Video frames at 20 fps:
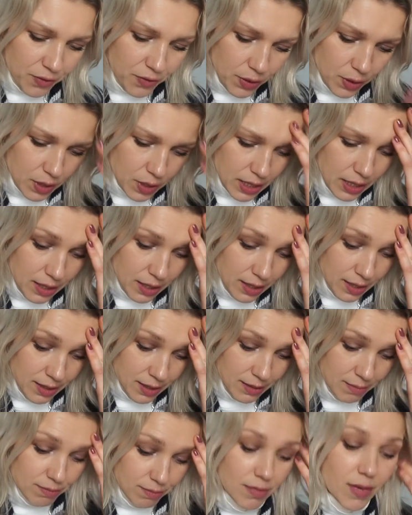
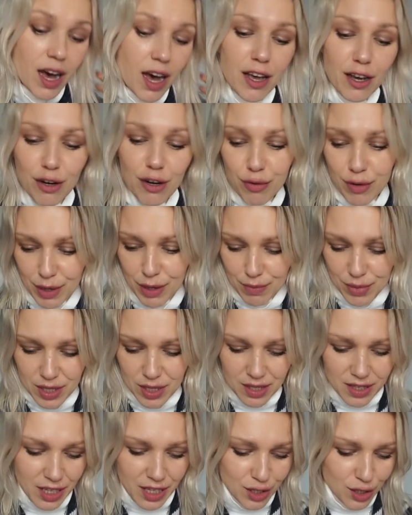Okay, eye creams.
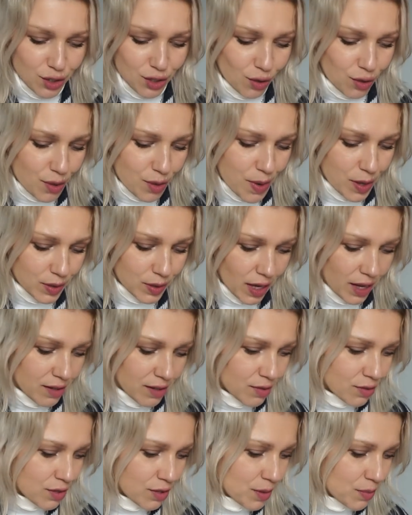Let's talk about eye
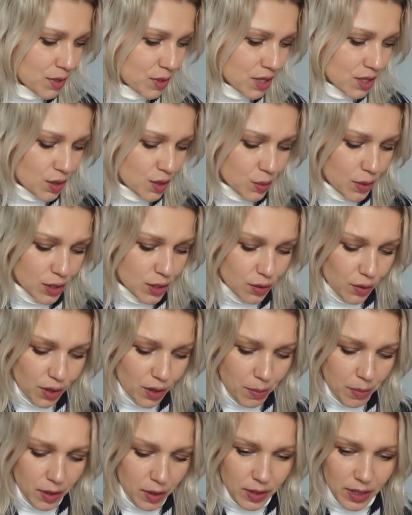creams since we're talking
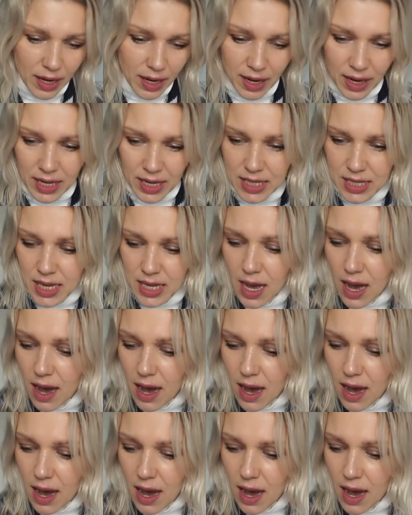about eyes.